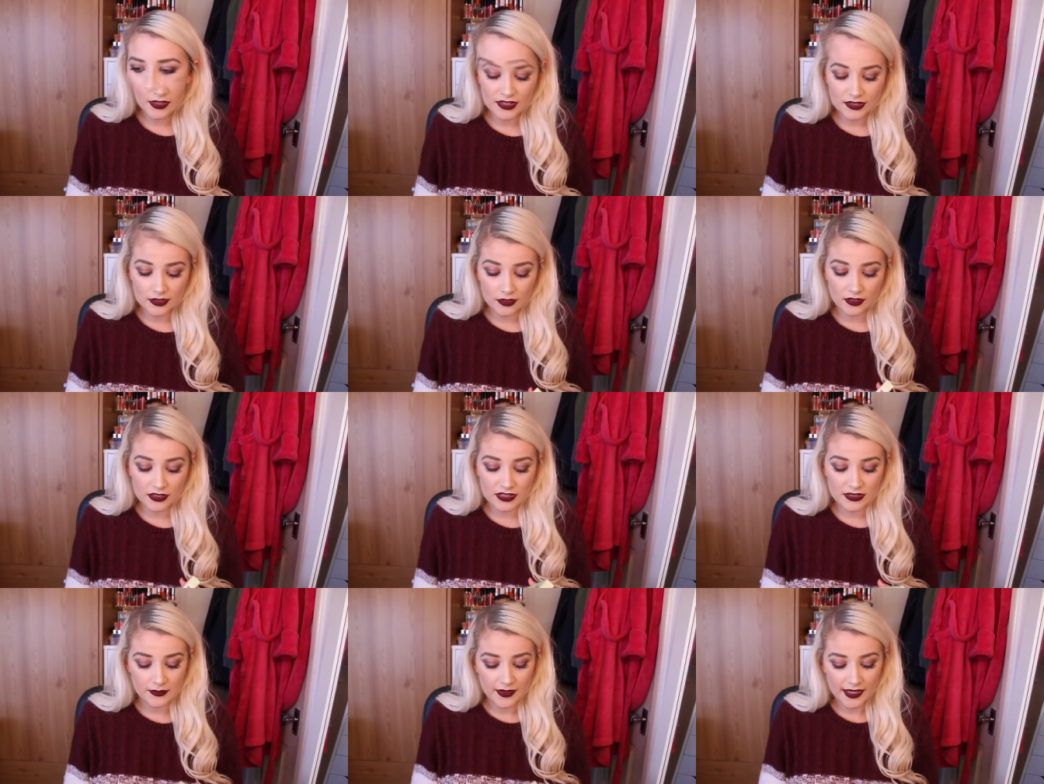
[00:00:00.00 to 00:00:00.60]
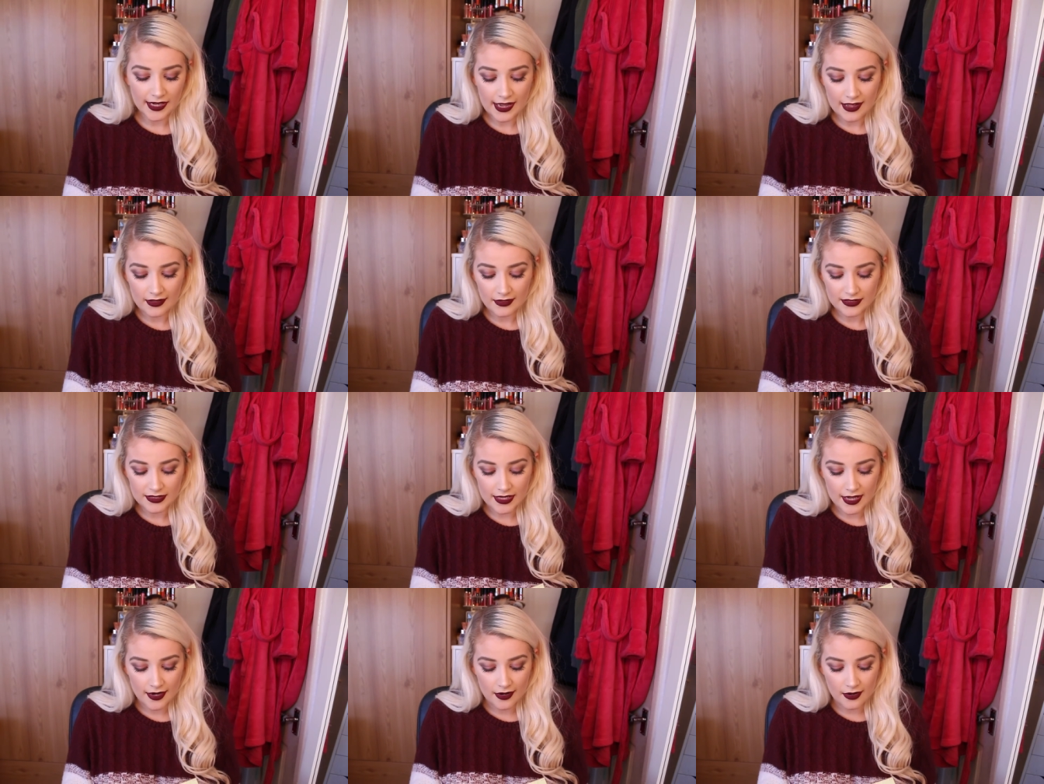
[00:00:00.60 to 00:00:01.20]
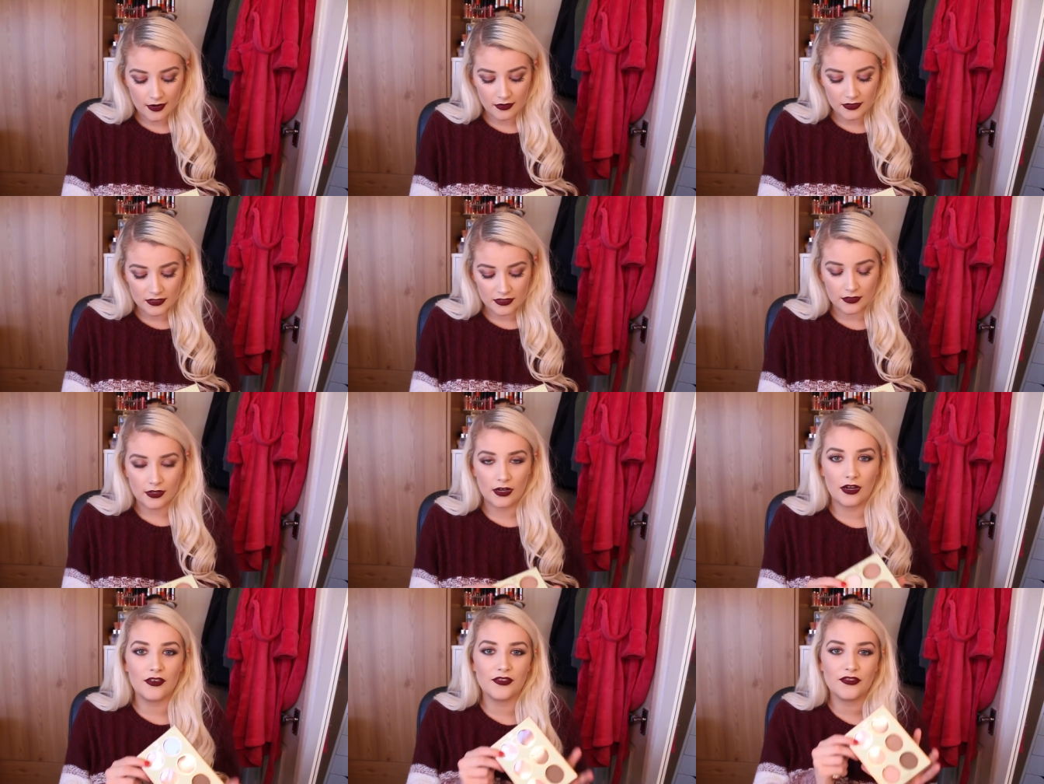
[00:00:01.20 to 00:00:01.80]
So something else that I
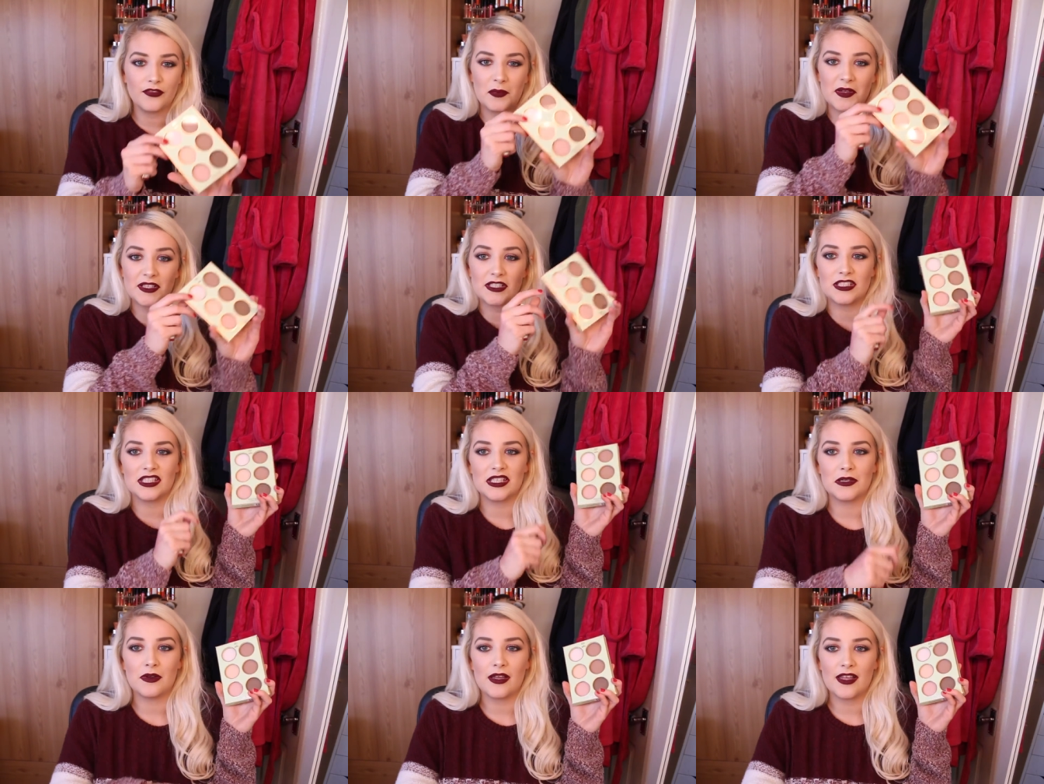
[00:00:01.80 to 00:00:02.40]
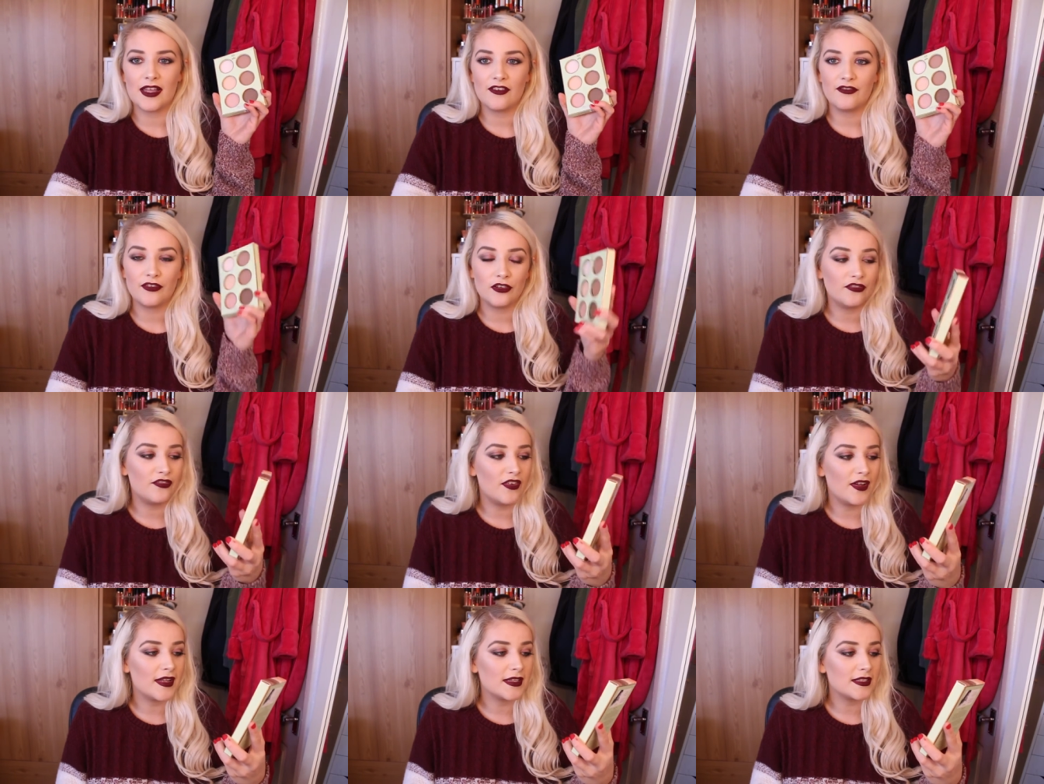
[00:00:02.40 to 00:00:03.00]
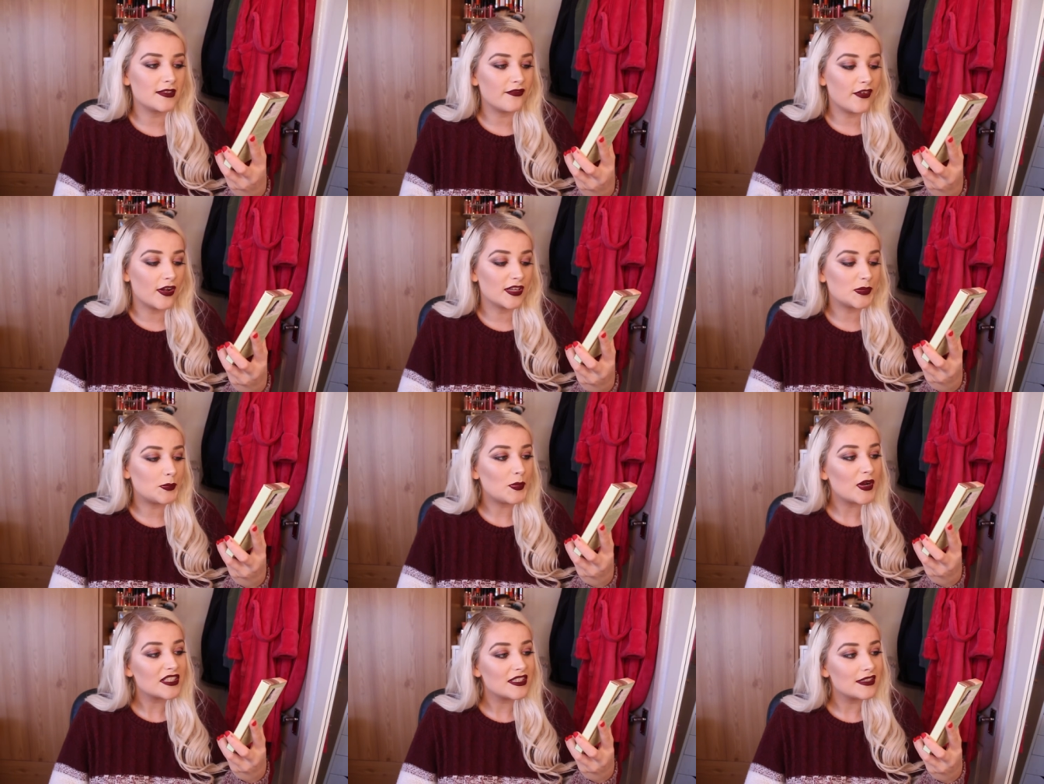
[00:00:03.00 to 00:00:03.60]
also got for me to do a full face
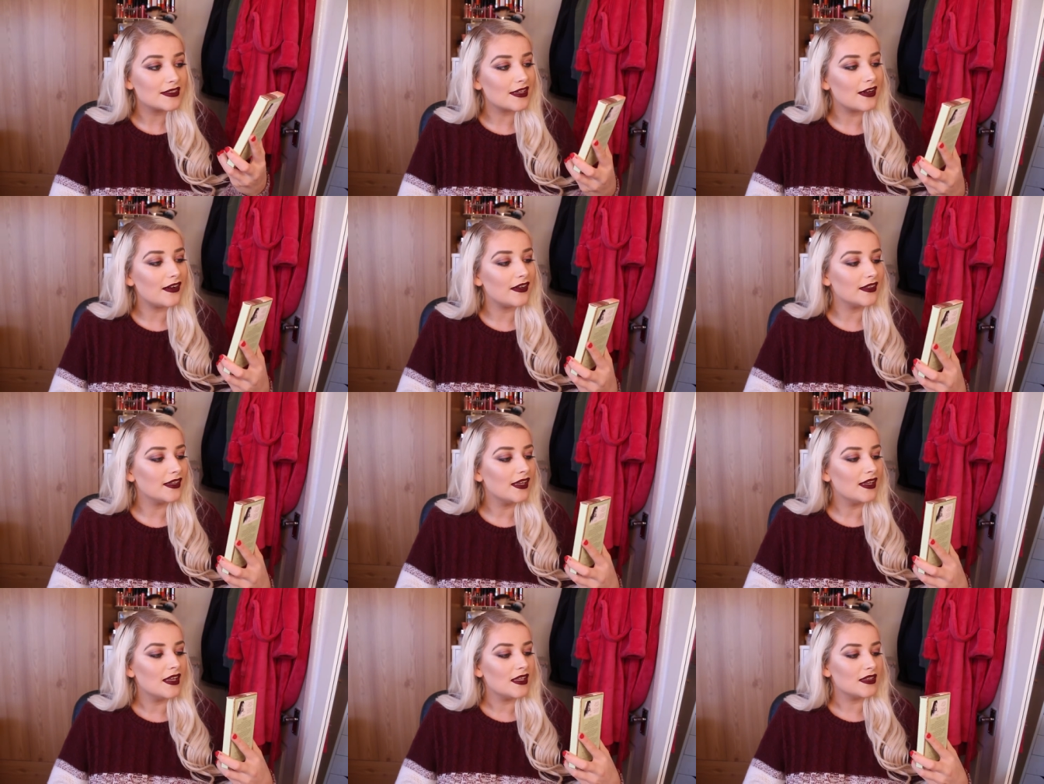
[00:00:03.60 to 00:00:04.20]
first impressions on,